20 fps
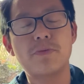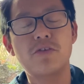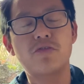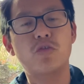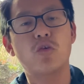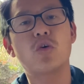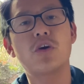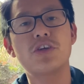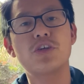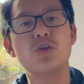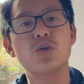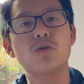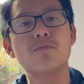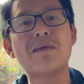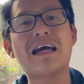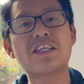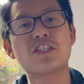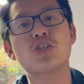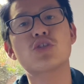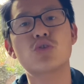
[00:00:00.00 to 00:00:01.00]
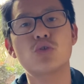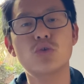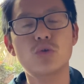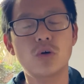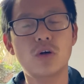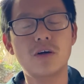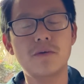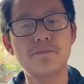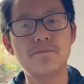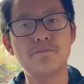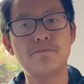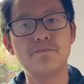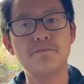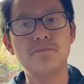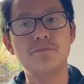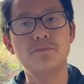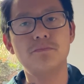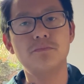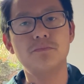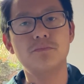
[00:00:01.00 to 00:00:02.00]
before you mention to your
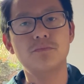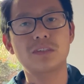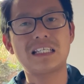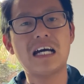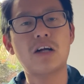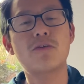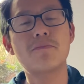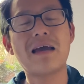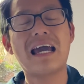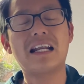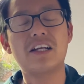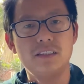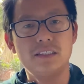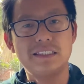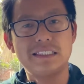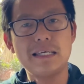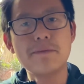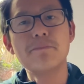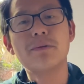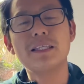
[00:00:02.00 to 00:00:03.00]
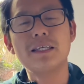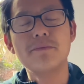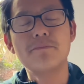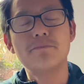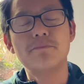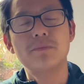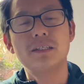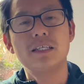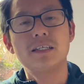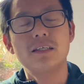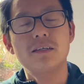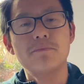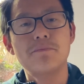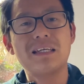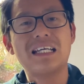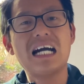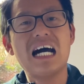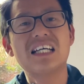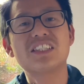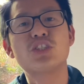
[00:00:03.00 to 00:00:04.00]
current manager. Simply
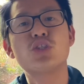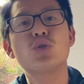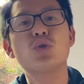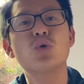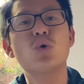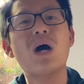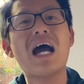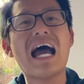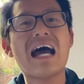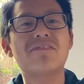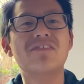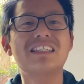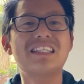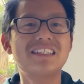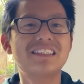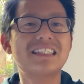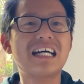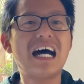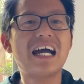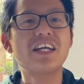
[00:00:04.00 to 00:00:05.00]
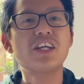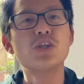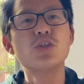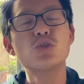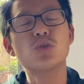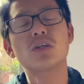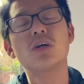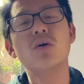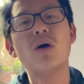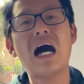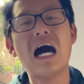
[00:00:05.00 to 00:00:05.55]
because you have a desire to go